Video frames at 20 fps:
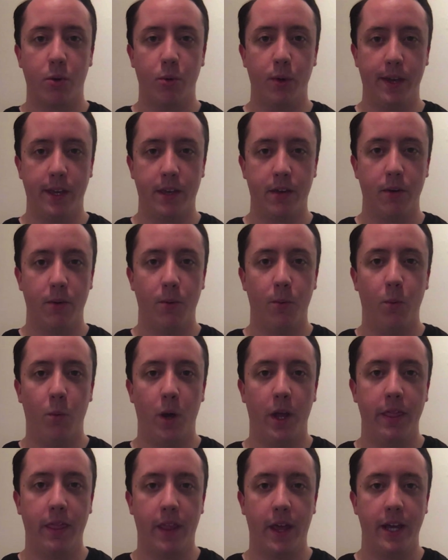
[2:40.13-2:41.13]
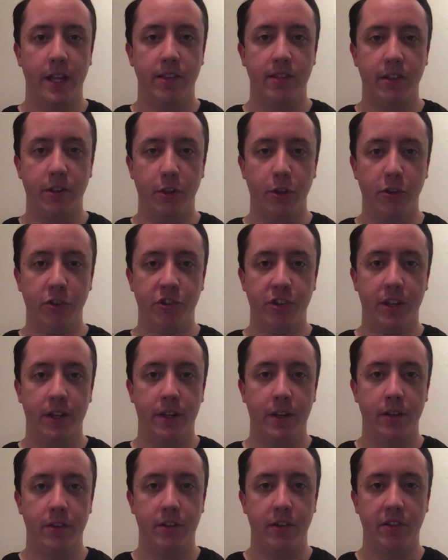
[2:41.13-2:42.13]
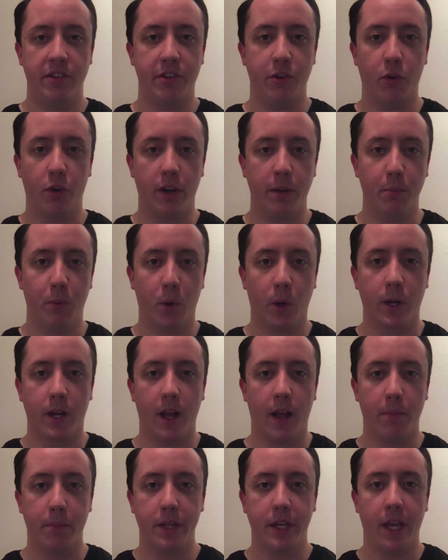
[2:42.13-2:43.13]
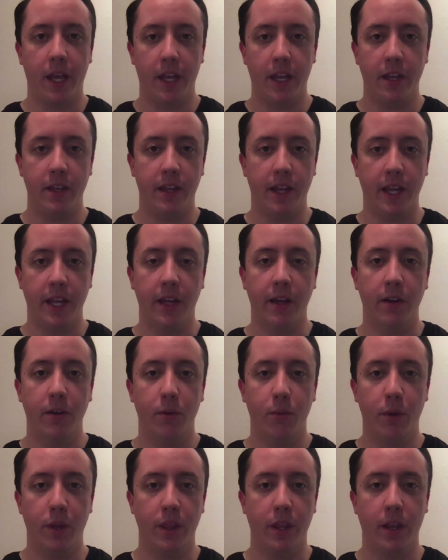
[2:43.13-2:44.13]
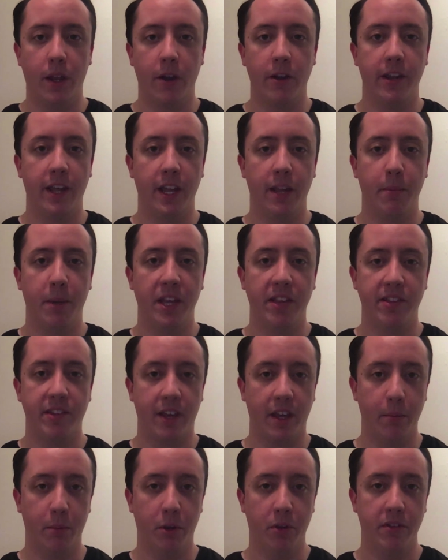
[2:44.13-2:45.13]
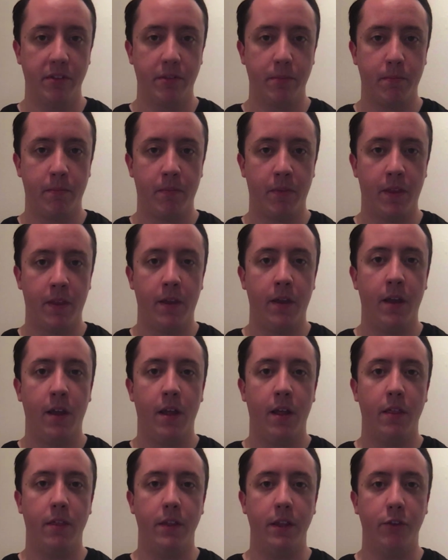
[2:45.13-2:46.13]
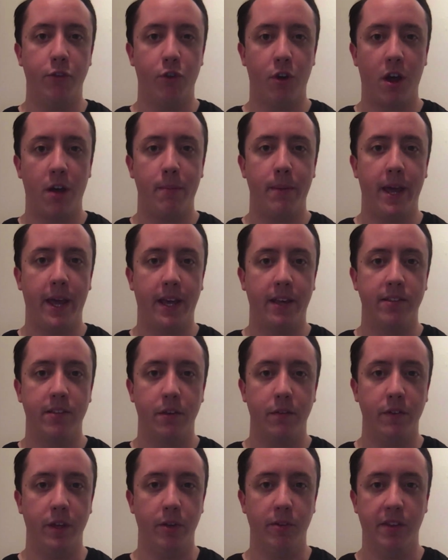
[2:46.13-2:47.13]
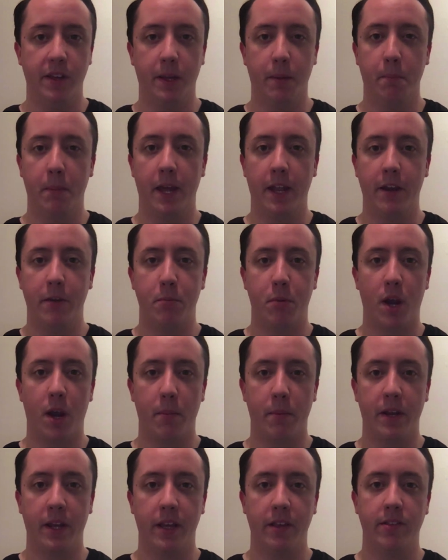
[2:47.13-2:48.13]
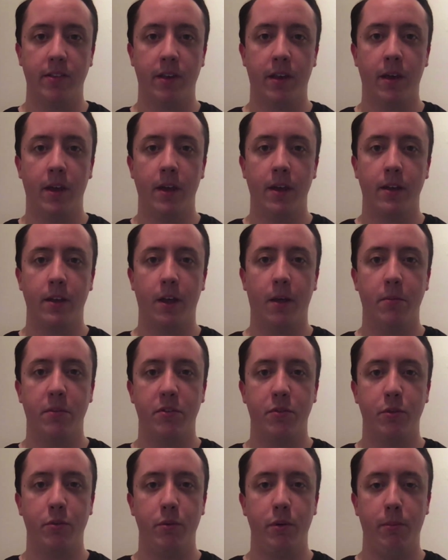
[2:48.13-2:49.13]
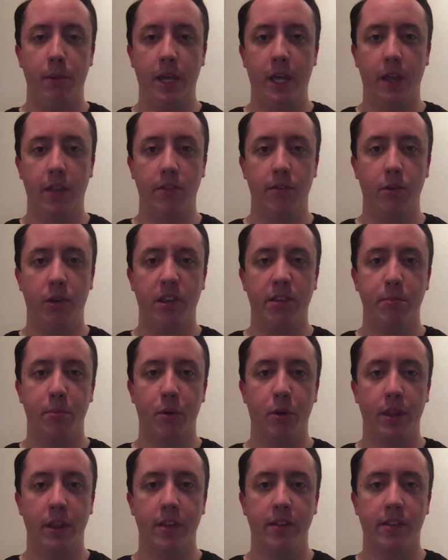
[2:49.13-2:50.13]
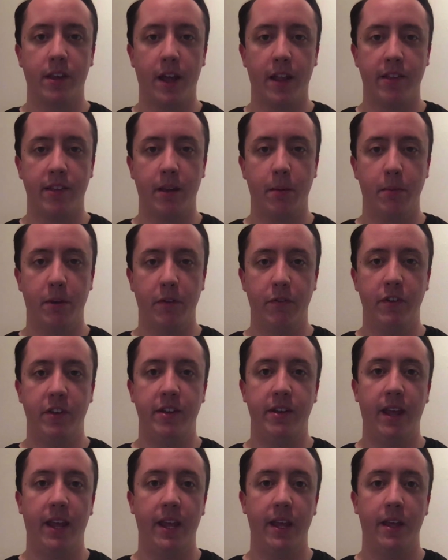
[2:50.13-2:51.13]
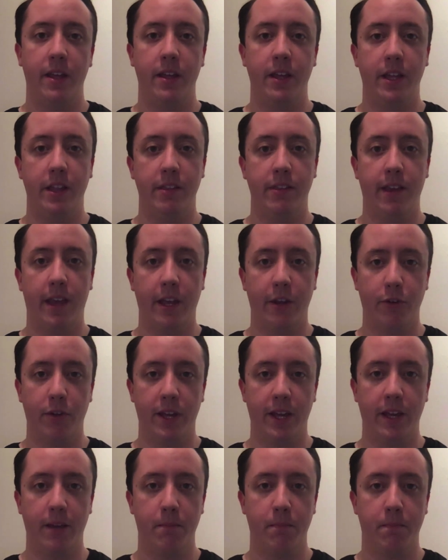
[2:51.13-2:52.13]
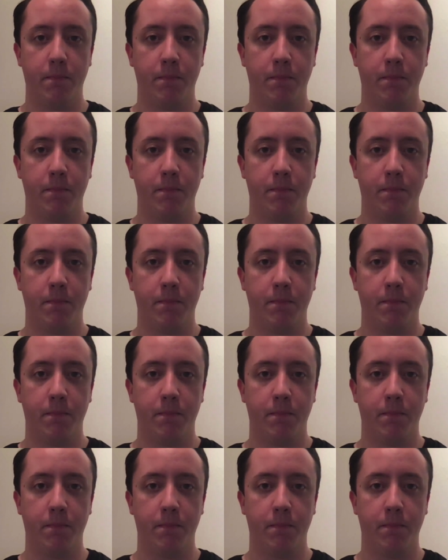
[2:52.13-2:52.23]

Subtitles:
quick, one-line solution to storing more complicated data within our database tables. The drawbacks of using embedded properties comes when we begin to explore this concept of data integrity.